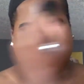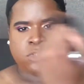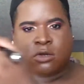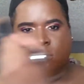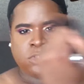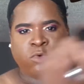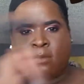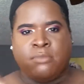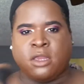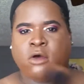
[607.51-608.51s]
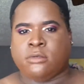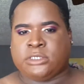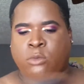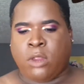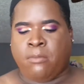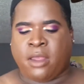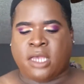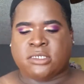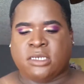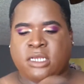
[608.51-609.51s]
Don't do a big old sweep
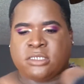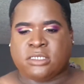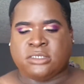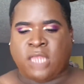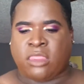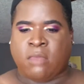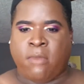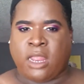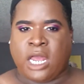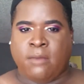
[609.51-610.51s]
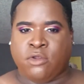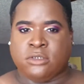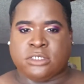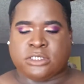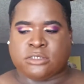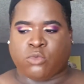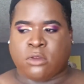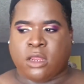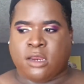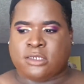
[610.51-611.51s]
because it doesn't set the makeup.
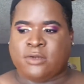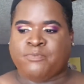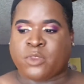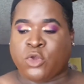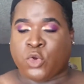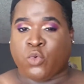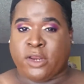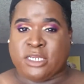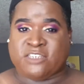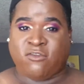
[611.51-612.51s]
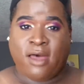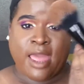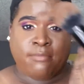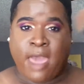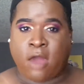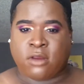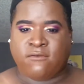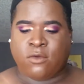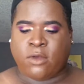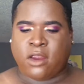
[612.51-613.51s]
You're really just flying powder
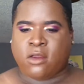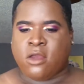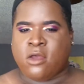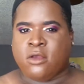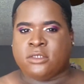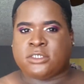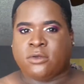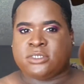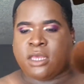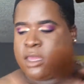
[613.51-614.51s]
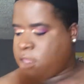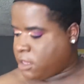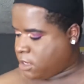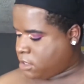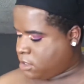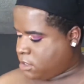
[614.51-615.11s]
everywhere. So take your